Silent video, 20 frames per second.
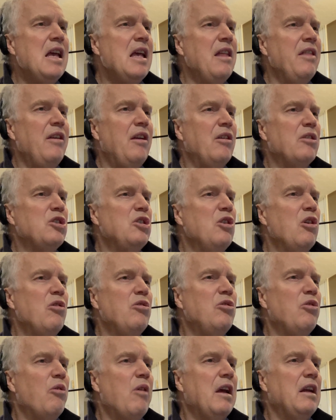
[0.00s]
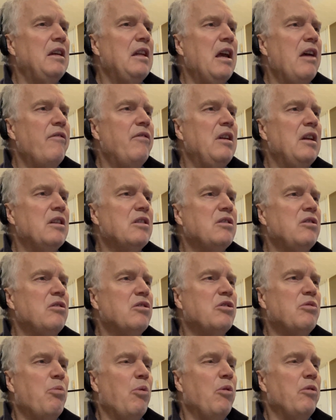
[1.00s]
there is no direct evidence to
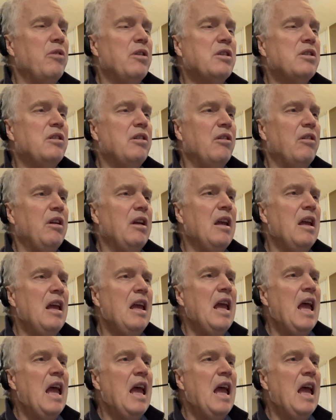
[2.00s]
support this theory.